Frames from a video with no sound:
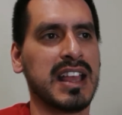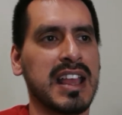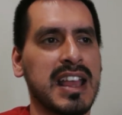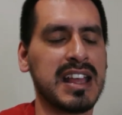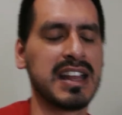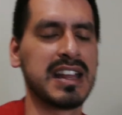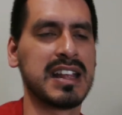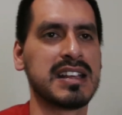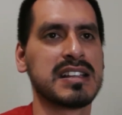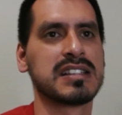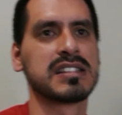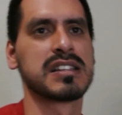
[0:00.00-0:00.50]

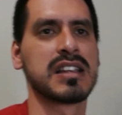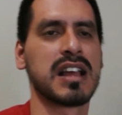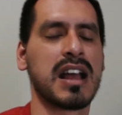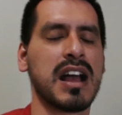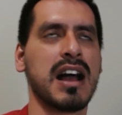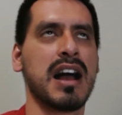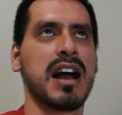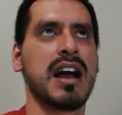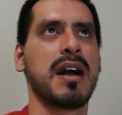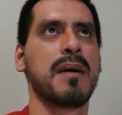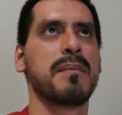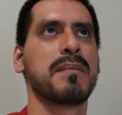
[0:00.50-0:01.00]
It is
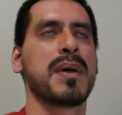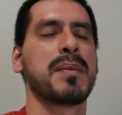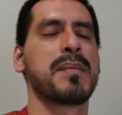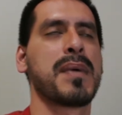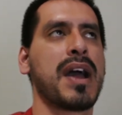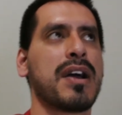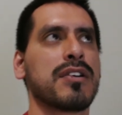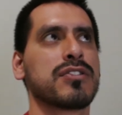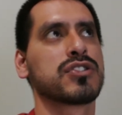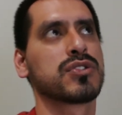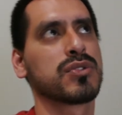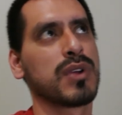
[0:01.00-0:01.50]
um,
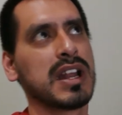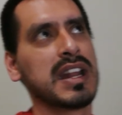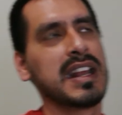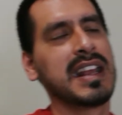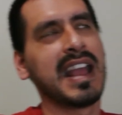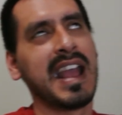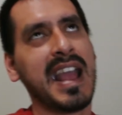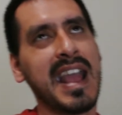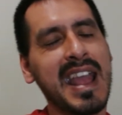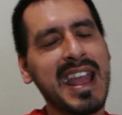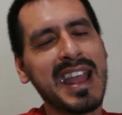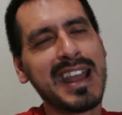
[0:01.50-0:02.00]
about
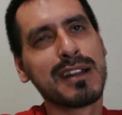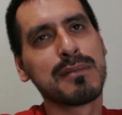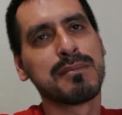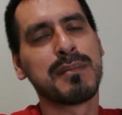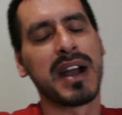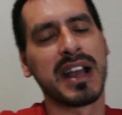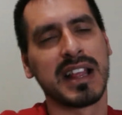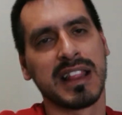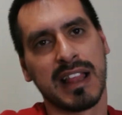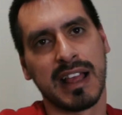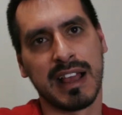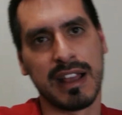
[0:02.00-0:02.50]
trading and
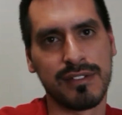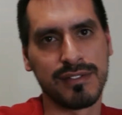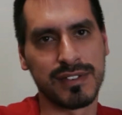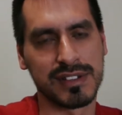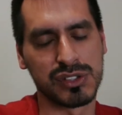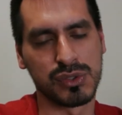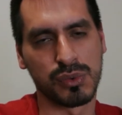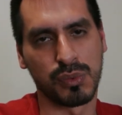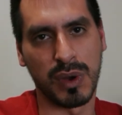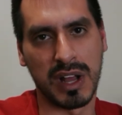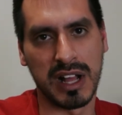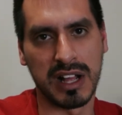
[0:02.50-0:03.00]
my life
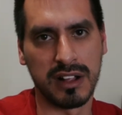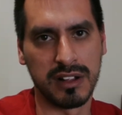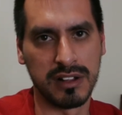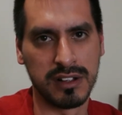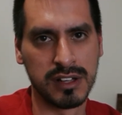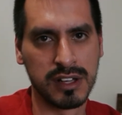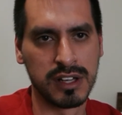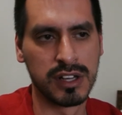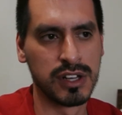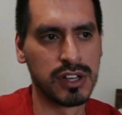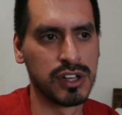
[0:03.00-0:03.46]
as well.